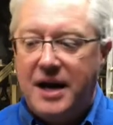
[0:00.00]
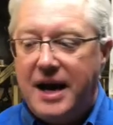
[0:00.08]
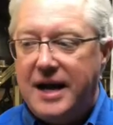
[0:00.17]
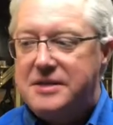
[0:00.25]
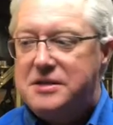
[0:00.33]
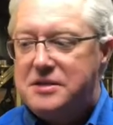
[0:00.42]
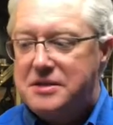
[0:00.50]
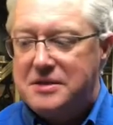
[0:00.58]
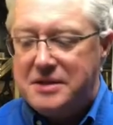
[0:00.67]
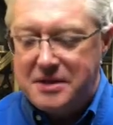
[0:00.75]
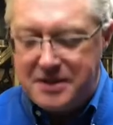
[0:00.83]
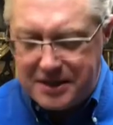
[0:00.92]
as
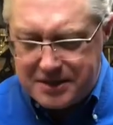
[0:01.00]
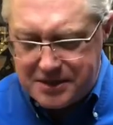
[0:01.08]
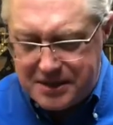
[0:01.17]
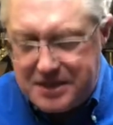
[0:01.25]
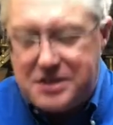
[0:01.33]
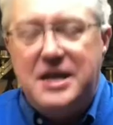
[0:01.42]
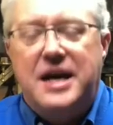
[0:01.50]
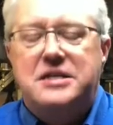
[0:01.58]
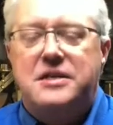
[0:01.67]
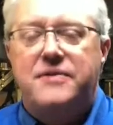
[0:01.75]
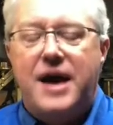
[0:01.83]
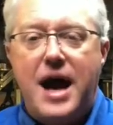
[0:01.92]
these
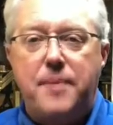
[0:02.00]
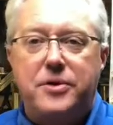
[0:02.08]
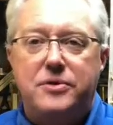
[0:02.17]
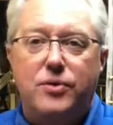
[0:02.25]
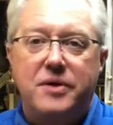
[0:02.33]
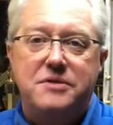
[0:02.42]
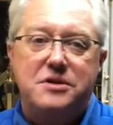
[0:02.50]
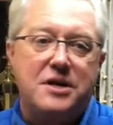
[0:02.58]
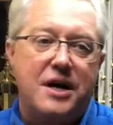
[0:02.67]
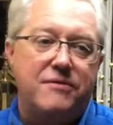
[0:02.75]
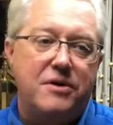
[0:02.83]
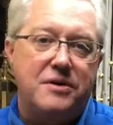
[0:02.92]
days have happened, we've
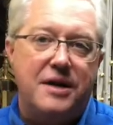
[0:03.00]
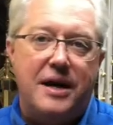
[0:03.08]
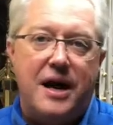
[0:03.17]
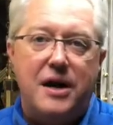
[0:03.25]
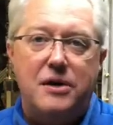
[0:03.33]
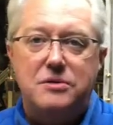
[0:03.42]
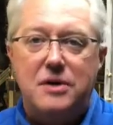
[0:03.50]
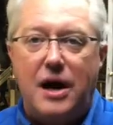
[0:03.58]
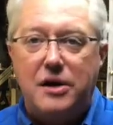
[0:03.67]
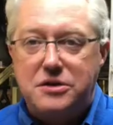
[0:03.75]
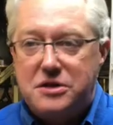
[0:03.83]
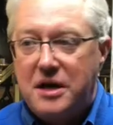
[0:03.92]
discovered that
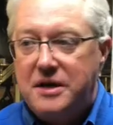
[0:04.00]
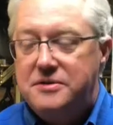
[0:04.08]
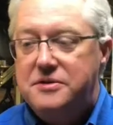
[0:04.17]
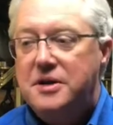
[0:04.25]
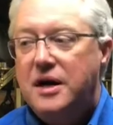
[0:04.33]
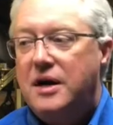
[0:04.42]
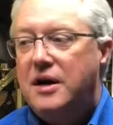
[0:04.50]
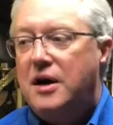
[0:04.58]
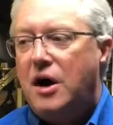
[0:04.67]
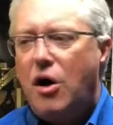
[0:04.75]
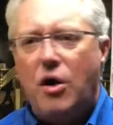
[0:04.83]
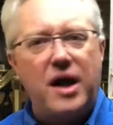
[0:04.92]
our sons
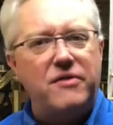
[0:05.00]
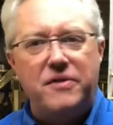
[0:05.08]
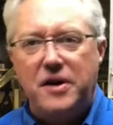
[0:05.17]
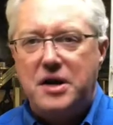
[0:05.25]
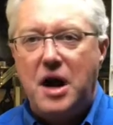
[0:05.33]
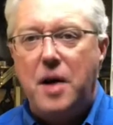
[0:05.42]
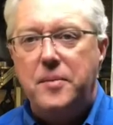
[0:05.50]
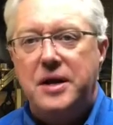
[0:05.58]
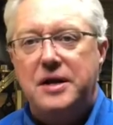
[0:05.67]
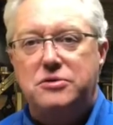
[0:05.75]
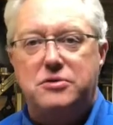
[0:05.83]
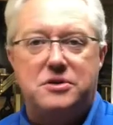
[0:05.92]
all have very common
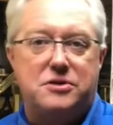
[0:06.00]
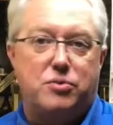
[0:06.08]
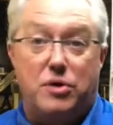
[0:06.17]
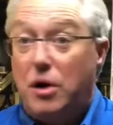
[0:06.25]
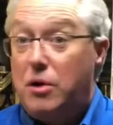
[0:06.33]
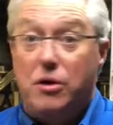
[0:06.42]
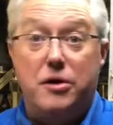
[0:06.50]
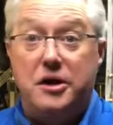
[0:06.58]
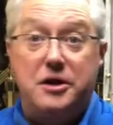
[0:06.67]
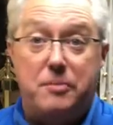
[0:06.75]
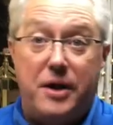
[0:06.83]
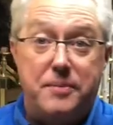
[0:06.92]
interests. We're all
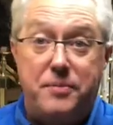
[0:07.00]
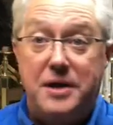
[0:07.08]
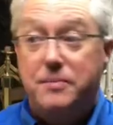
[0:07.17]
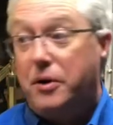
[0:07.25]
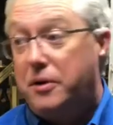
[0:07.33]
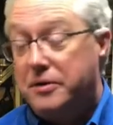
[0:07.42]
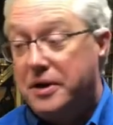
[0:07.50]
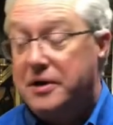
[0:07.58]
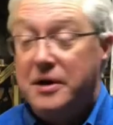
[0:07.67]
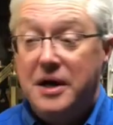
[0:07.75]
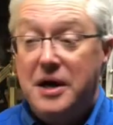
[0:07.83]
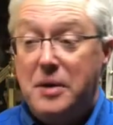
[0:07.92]
learning to play ping pong. They're
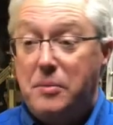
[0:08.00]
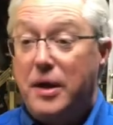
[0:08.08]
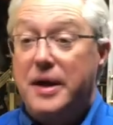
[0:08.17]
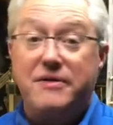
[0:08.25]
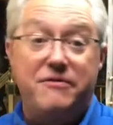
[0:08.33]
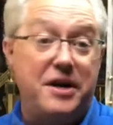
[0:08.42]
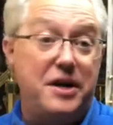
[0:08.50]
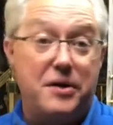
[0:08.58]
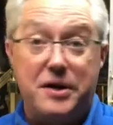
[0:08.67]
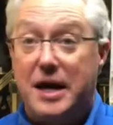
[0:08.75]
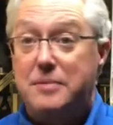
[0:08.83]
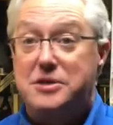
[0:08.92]
playing video
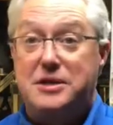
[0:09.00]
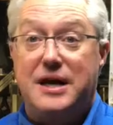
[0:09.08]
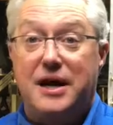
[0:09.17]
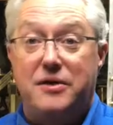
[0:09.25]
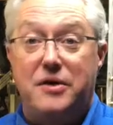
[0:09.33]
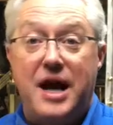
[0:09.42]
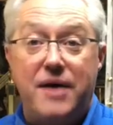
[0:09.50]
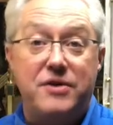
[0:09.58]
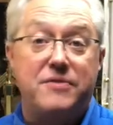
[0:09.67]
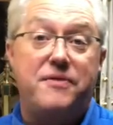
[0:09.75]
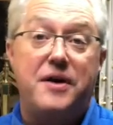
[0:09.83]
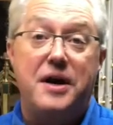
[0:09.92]
games together and
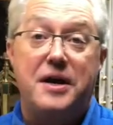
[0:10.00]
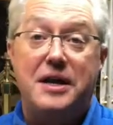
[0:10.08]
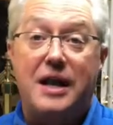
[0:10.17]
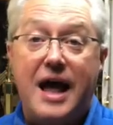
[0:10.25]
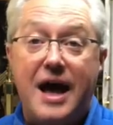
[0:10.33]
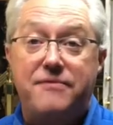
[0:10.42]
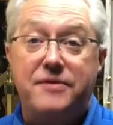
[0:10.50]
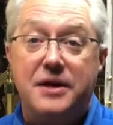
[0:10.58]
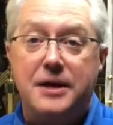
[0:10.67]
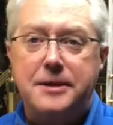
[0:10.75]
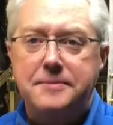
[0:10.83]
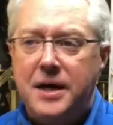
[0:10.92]
having fun and
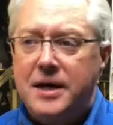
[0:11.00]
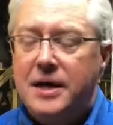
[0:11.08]
laughing.